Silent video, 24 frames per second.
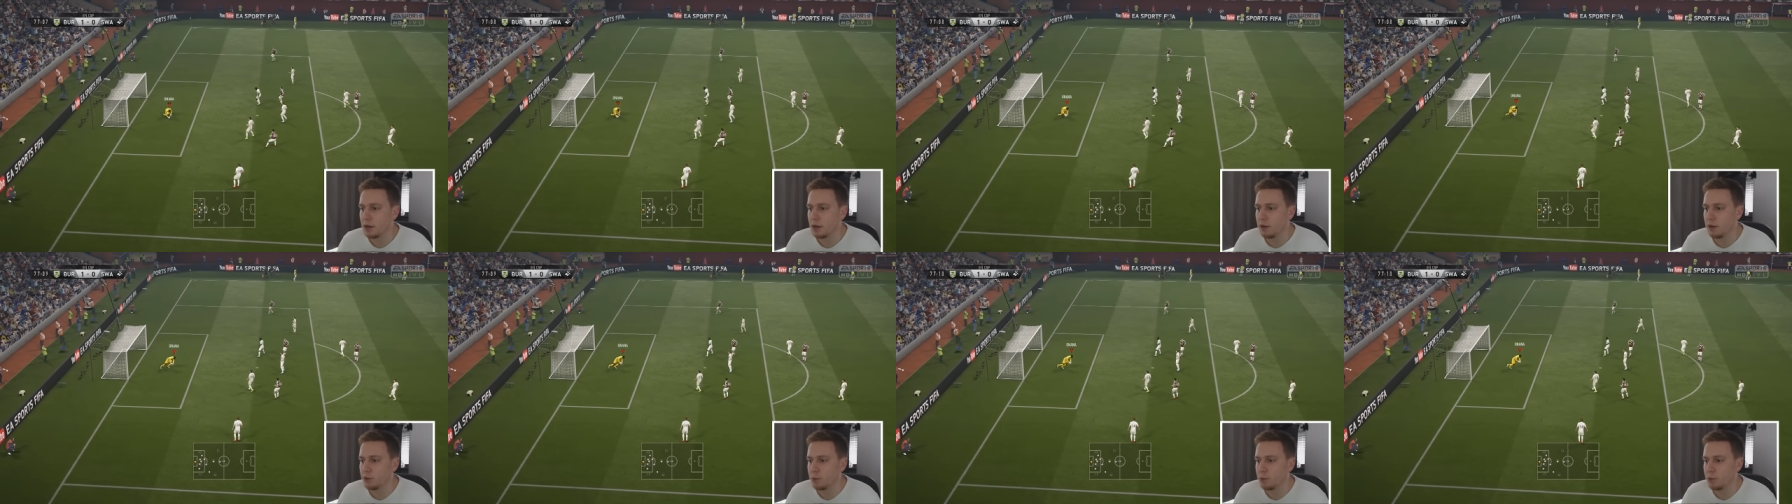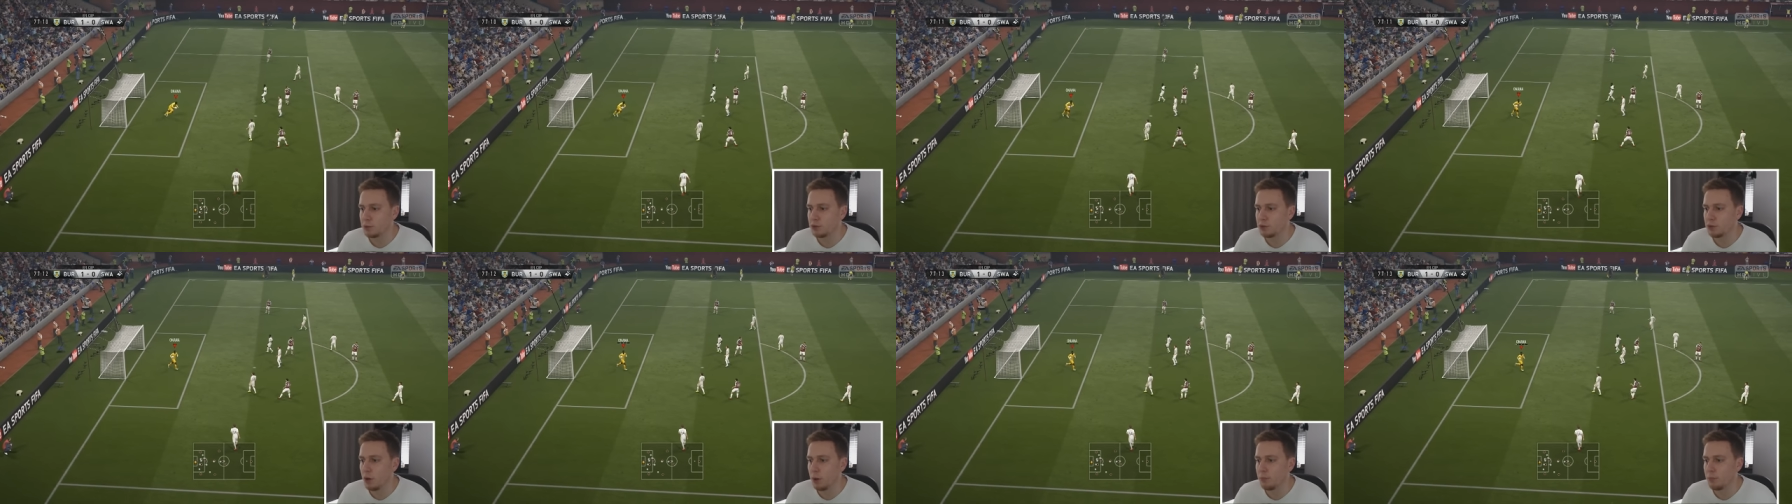
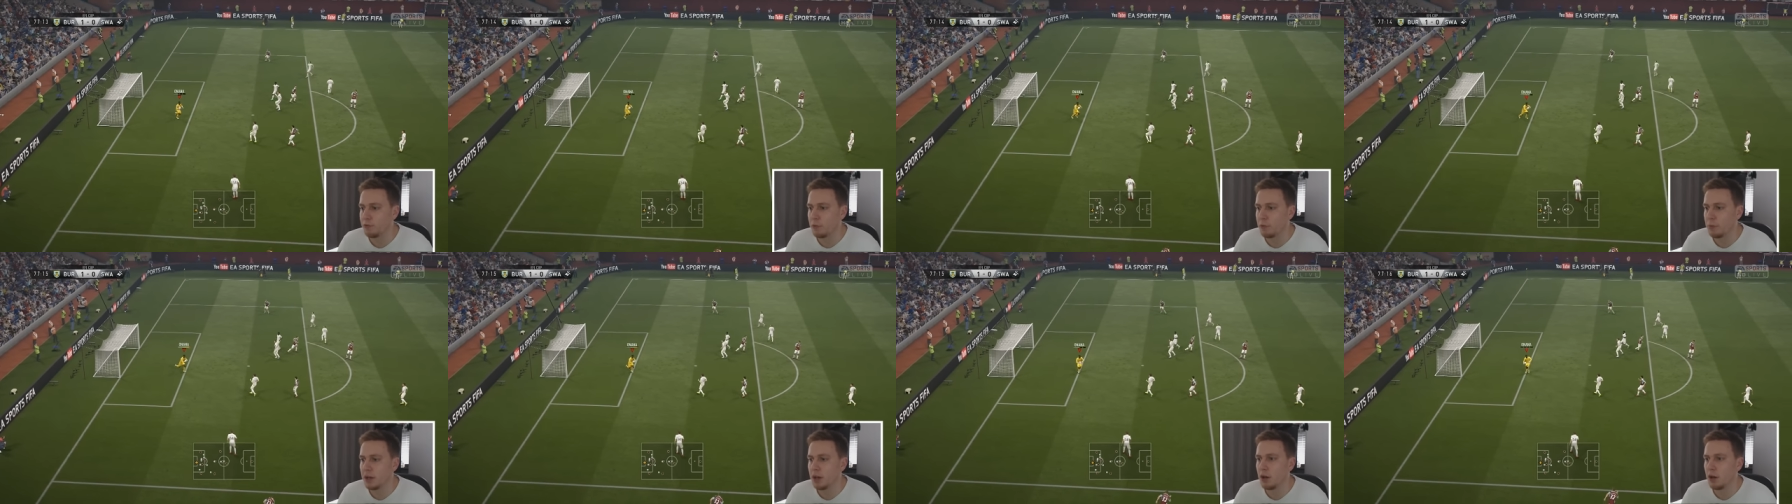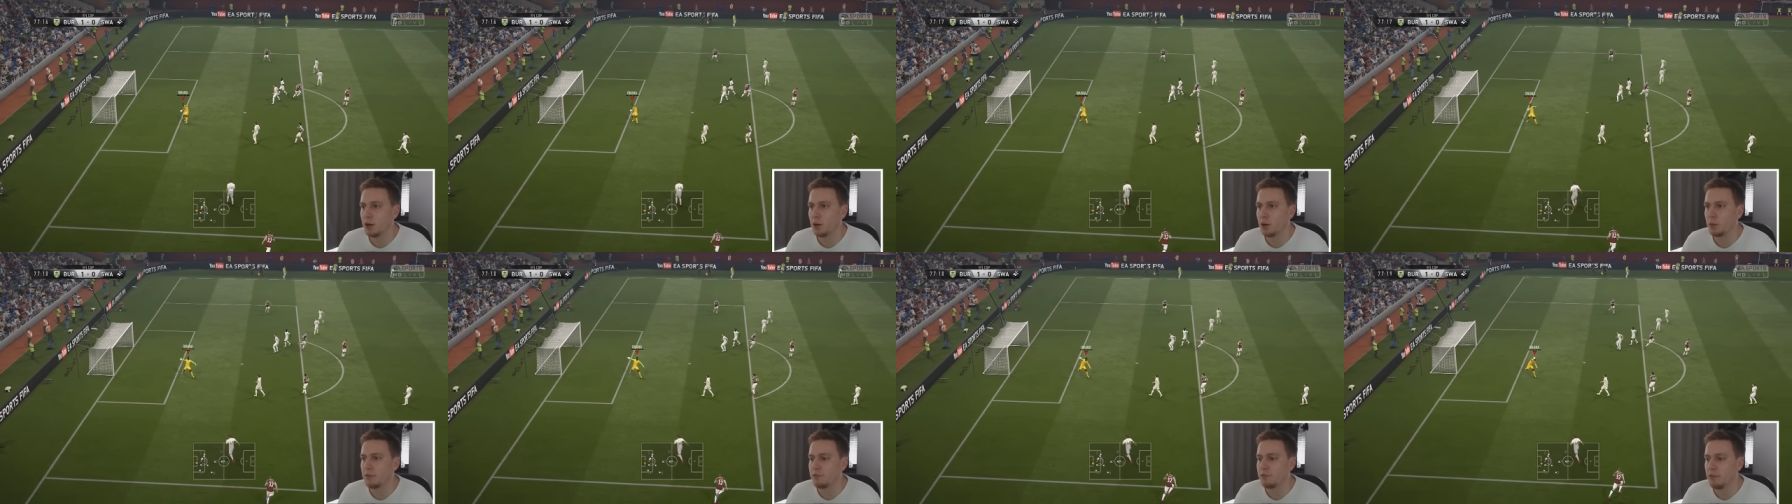Comfortable stop from
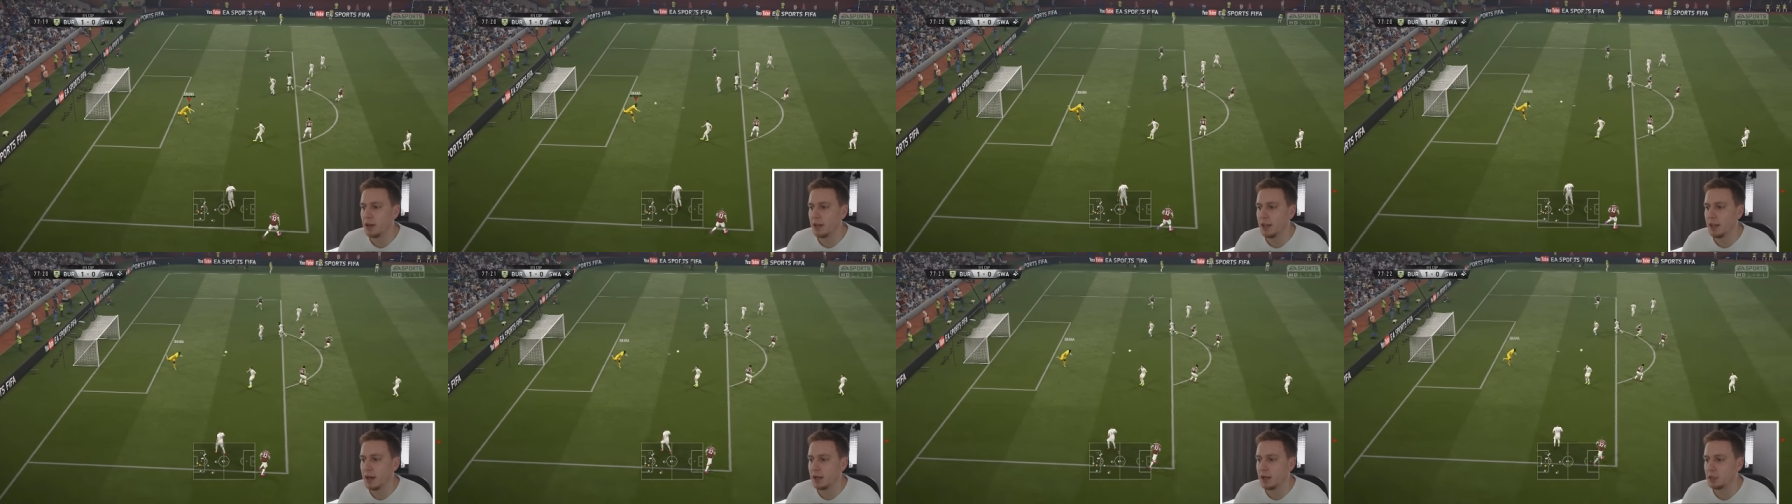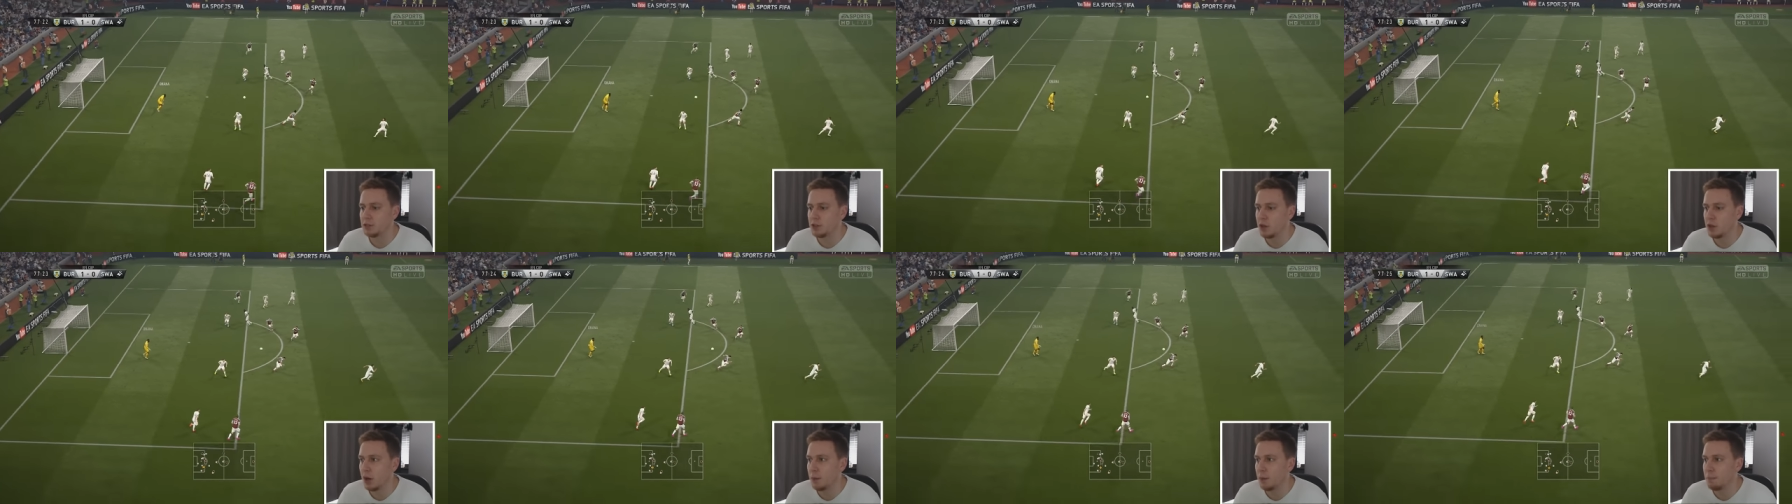Onana. We're running out
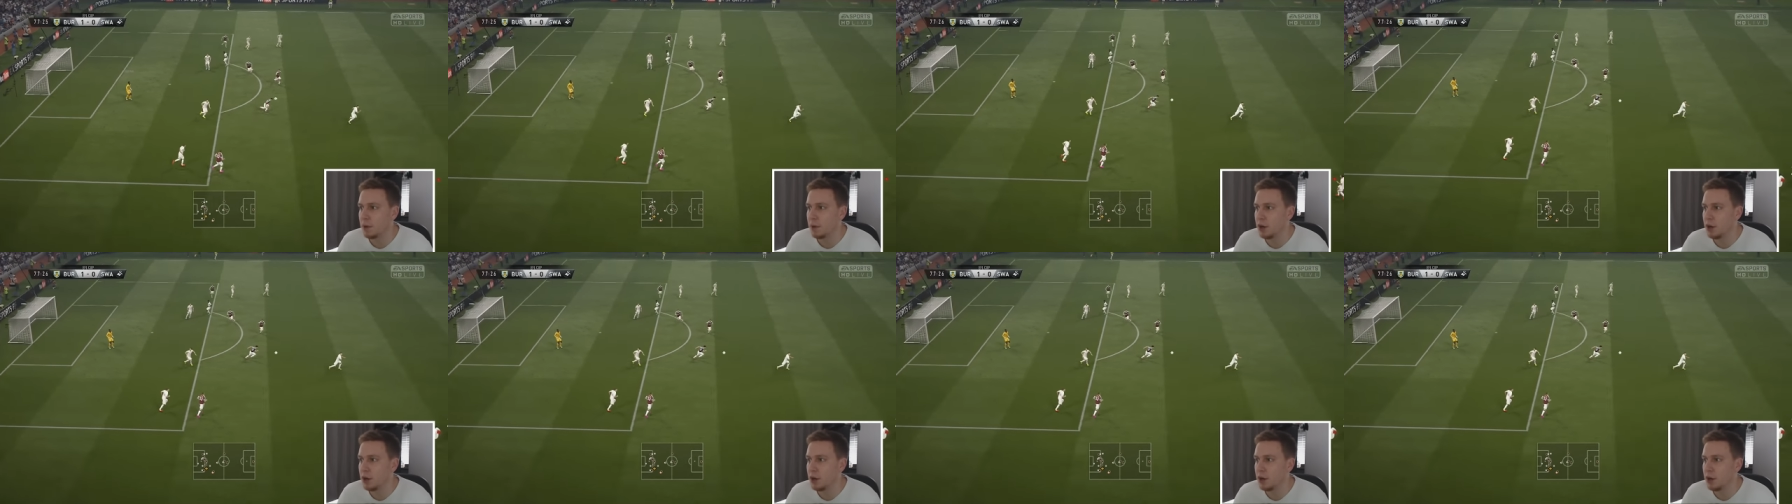of time.